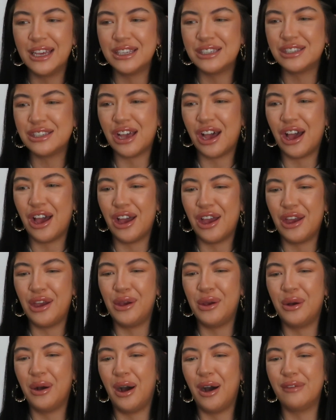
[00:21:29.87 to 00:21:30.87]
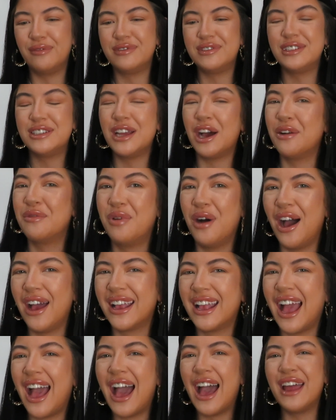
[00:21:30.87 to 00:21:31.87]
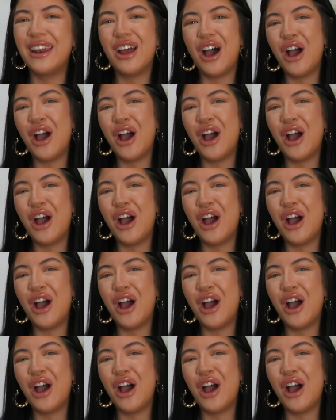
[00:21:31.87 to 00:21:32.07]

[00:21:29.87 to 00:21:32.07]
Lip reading: So I've done what I can.